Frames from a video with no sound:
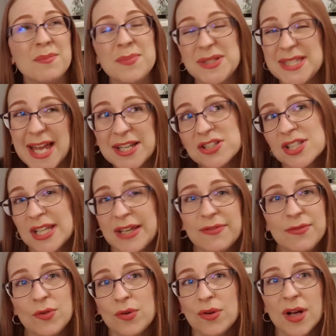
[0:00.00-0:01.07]
Potentially
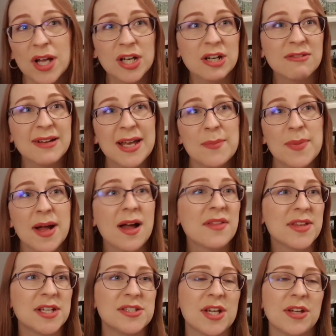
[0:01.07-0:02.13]
for a career
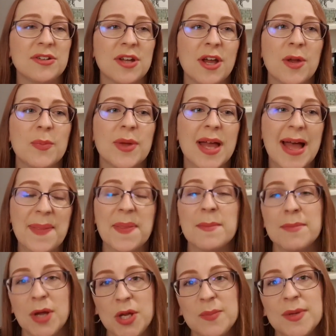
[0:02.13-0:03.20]
path, I don't know, but at the
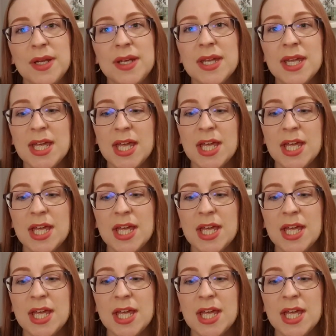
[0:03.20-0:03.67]
moment,